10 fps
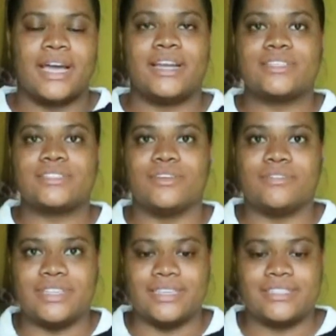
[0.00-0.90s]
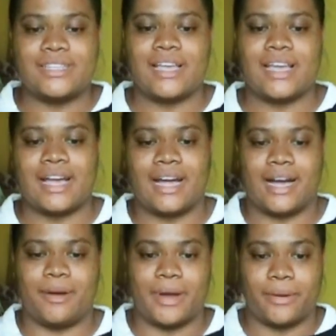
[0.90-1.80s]
I just love these.
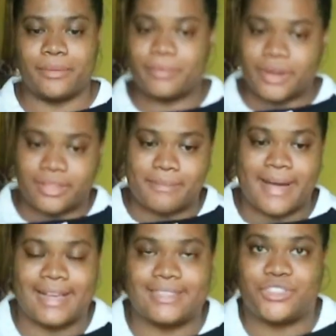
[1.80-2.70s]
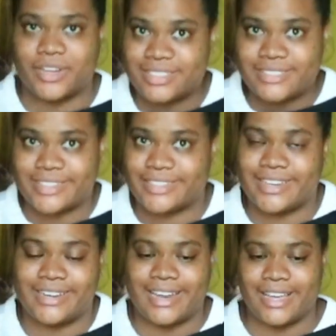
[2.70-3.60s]
I will wear them as dress
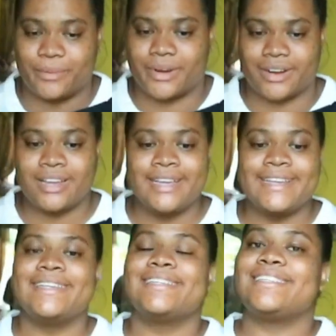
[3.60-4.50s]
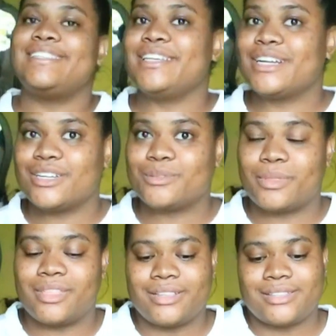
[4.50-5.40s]
and then like wear sneakers
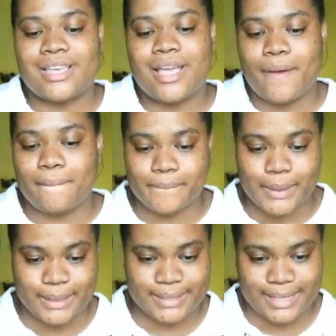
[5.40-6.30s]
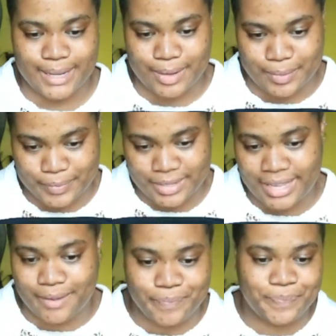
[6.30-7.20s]
with it. But so
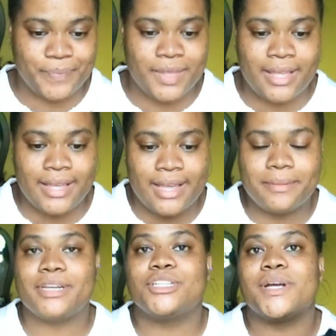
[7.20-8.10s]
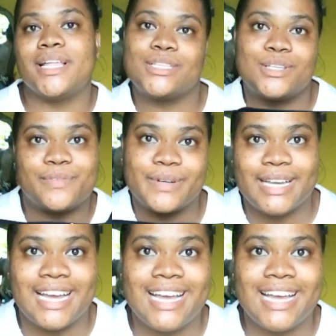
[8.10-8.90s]
yeah, I'm gonna try this on for you